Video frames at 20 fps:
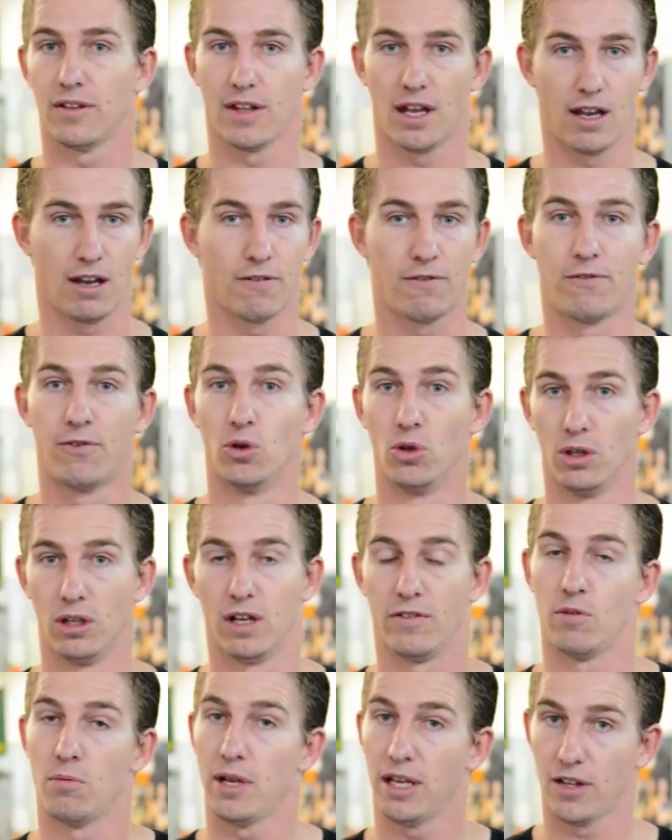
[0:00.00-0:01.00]
They are full
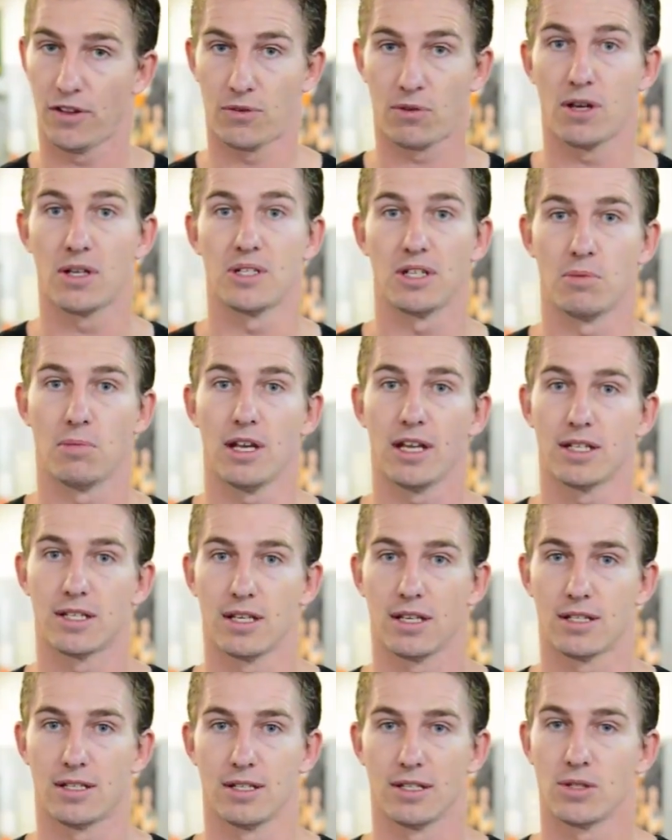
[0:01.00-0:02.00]
of omega-3s and
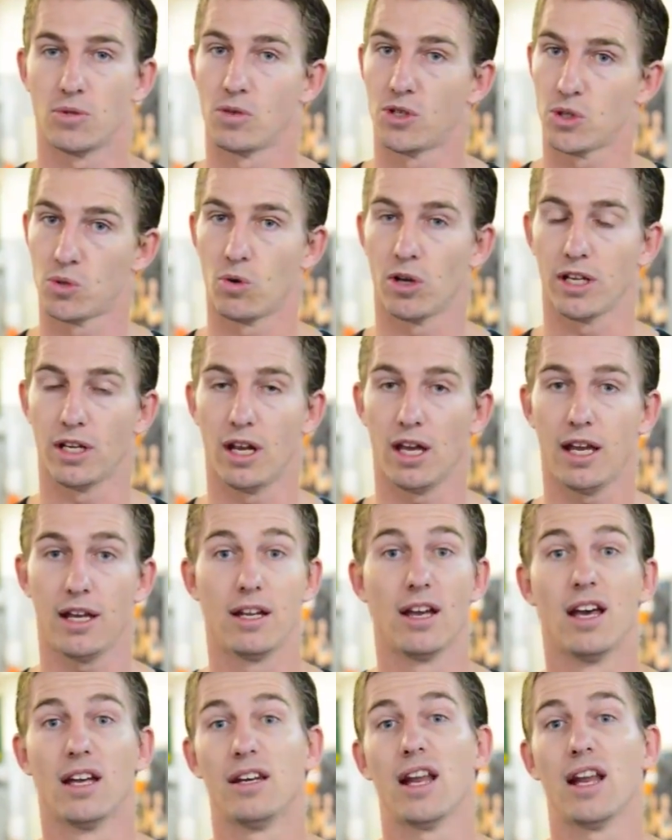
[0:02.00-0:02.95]
omega-6s, which is what you need.